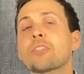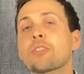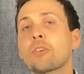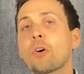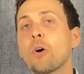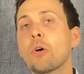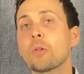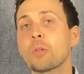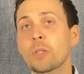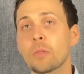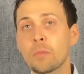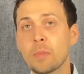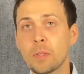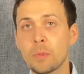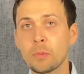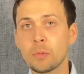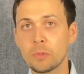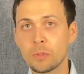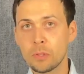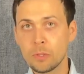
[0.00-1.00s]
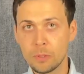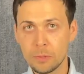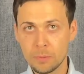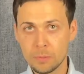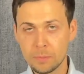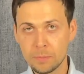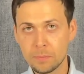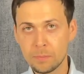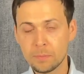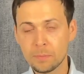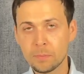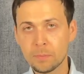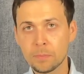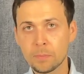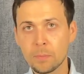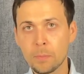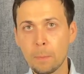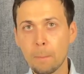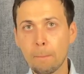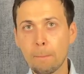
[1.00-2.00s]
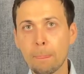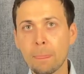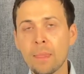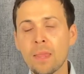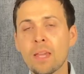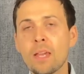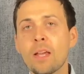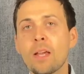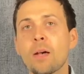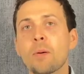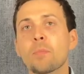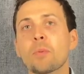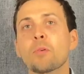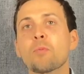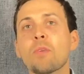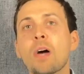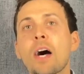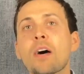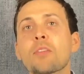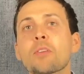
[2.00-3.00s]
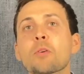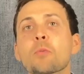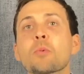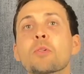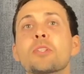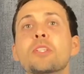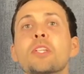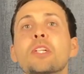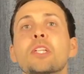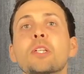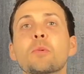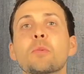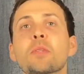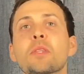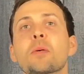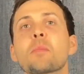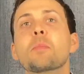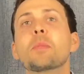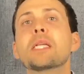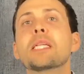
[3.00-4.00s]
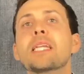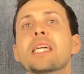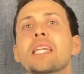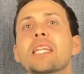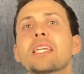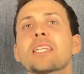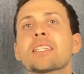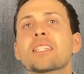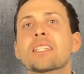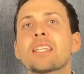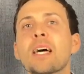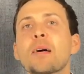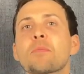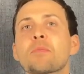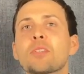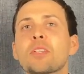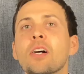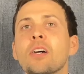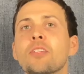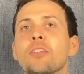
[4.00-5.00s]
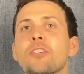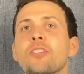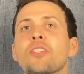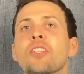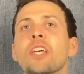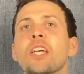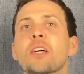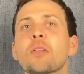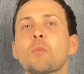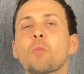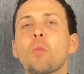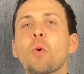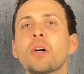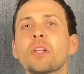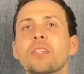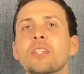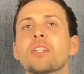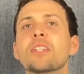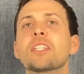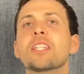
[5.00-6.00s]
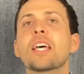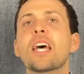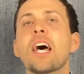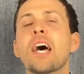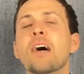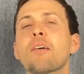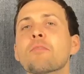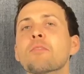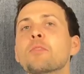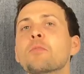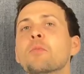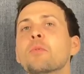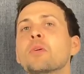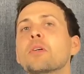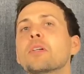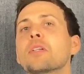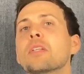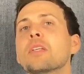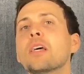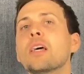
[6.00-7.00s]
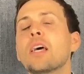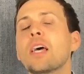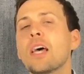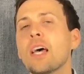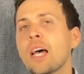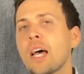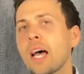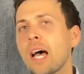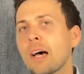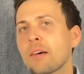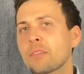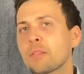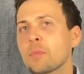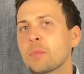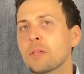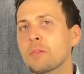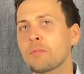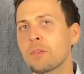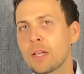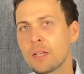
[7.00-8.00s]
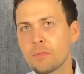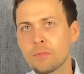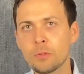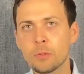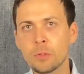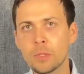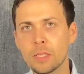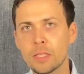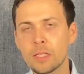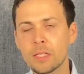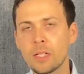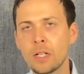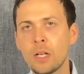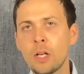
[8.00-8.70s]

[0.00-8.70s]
is calling people to but rather we're dealing with the beginning steps to understand what does everyone have to be faithful in?